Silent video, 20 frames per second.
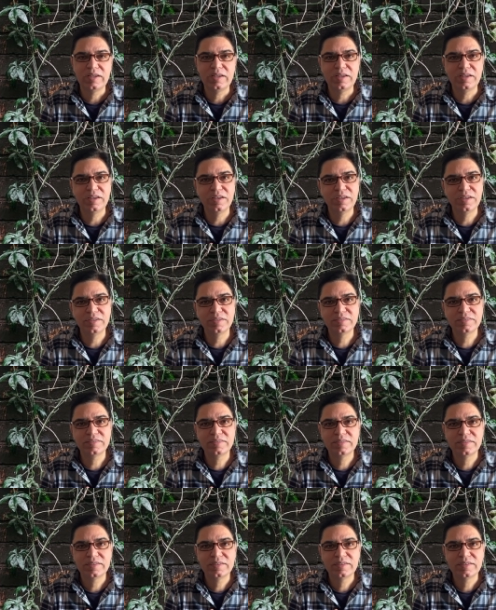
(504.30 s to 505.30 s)

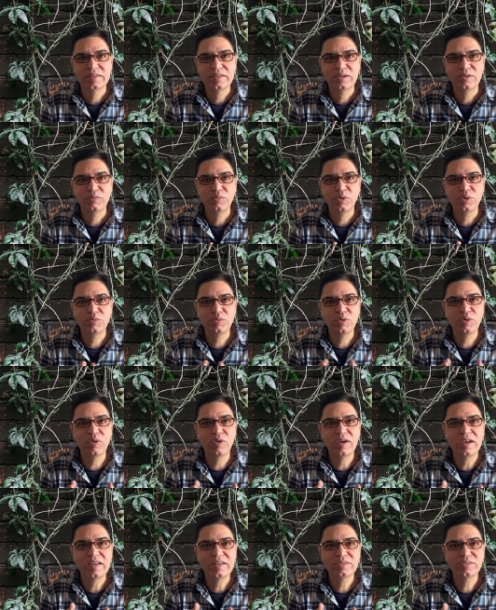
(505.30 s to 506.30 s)
is what we
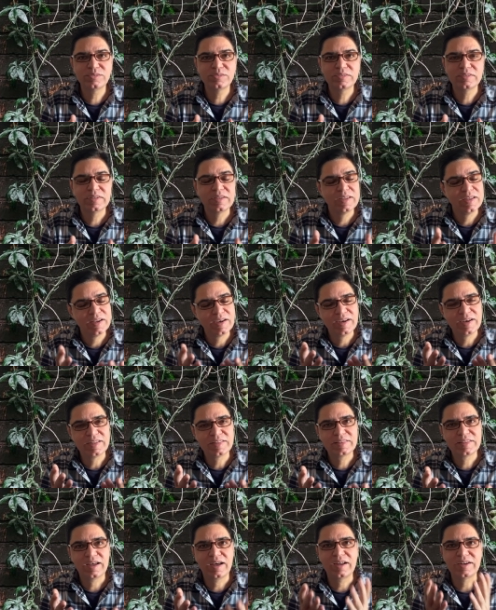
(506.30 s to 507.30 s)
call as
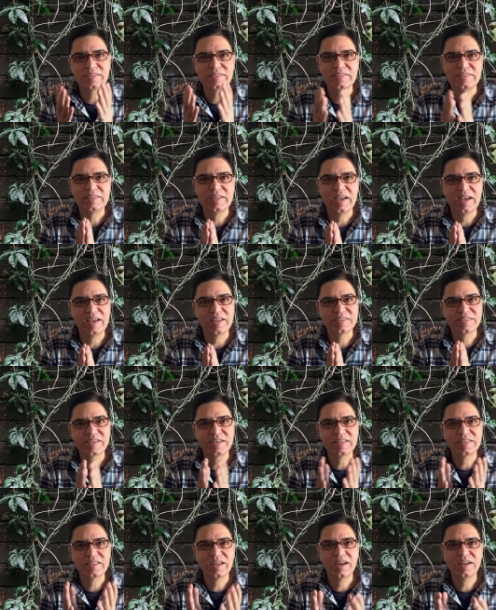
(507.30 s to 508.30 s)
lethargy. Yes,
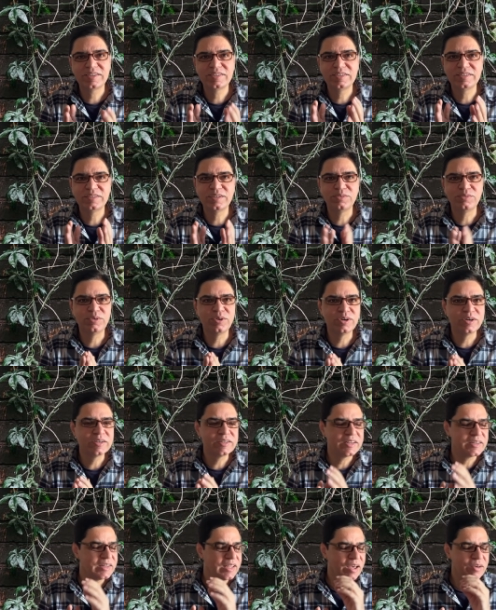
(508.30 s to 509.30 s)
lethargy is a word
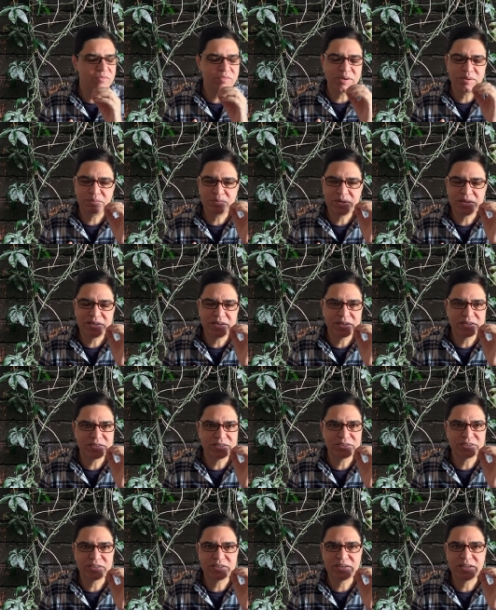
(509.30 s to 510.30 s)
that every
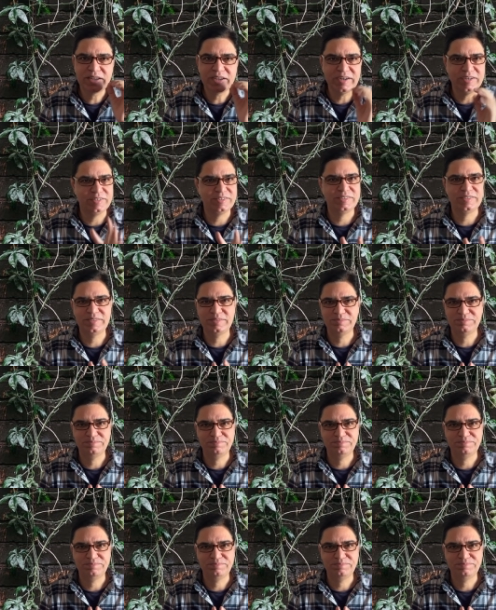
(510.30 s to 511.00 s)
pediatrician hates.